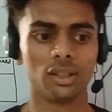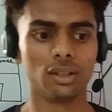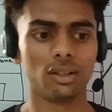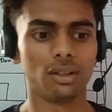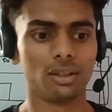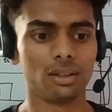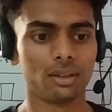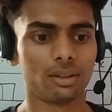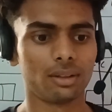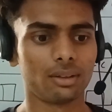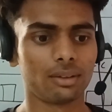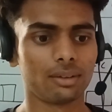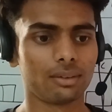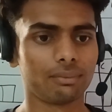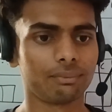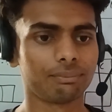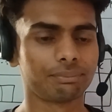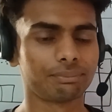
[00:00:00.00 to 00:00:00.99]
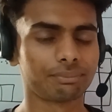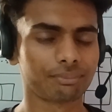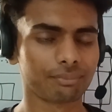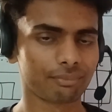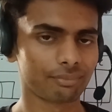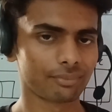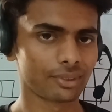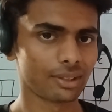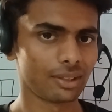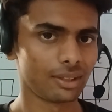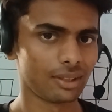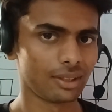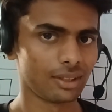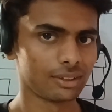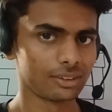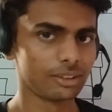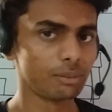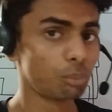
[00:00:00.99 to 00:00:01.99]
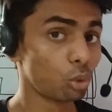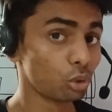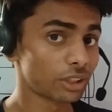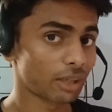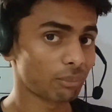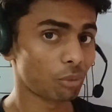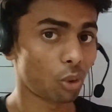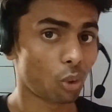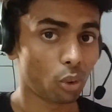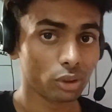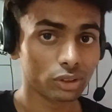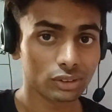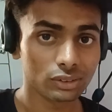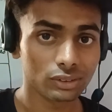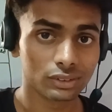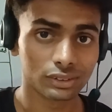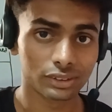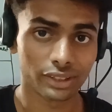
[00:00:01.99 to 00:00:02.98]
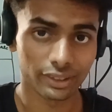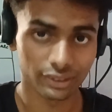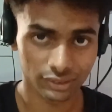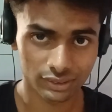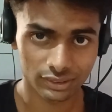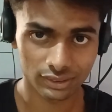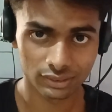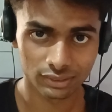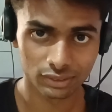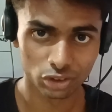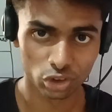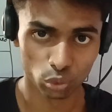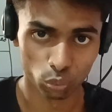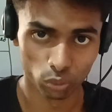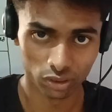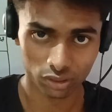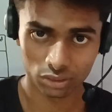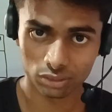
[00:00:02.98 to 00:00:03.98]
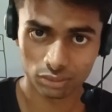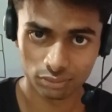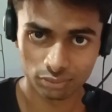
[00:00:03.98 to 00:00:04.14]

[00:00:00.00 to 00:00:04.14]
uh, they both have on threads to work.